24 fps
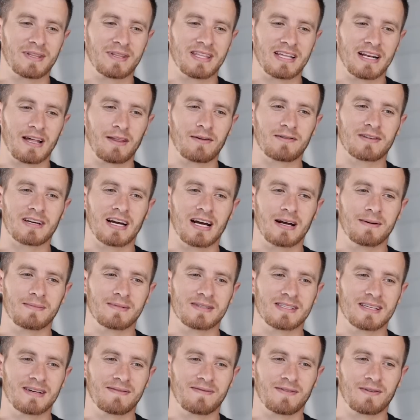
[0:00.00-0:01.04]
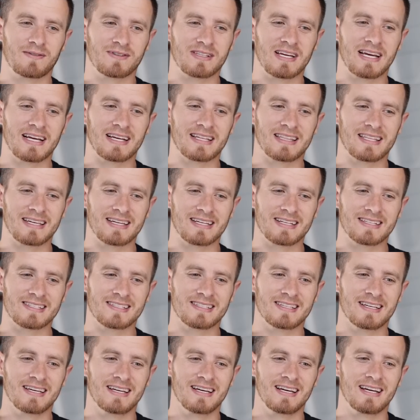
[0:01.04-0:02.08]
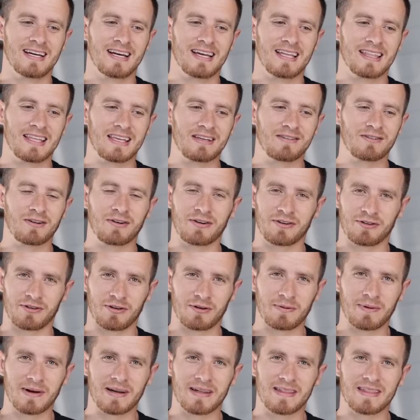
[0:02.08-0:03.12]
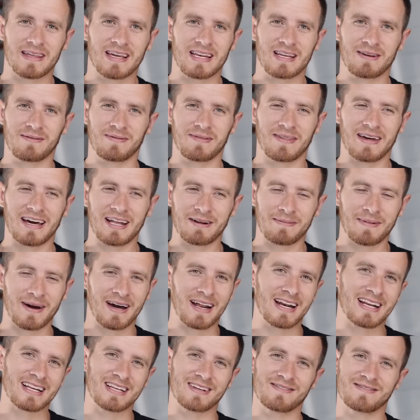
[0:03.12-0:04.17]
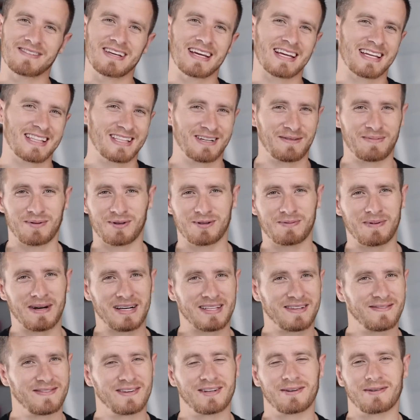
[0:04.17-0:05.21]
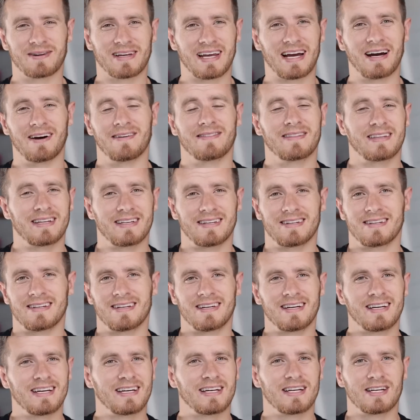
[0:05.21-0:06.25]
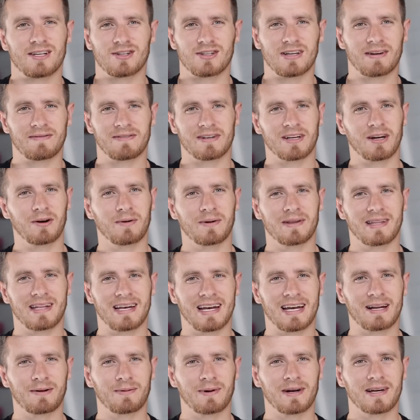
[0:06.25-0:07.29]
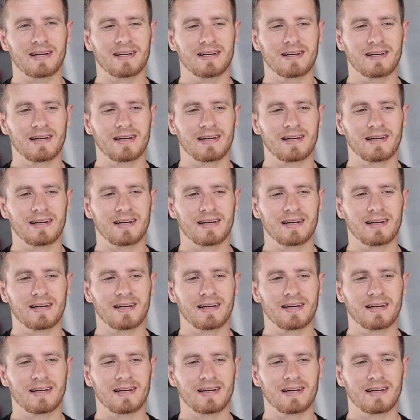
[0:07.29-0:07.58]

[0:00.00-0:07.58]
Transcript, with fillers: but then other times if they're saying things that you don't agree with and you've thought about it, you've taken their perspective into account, then you just have to go with it anyway.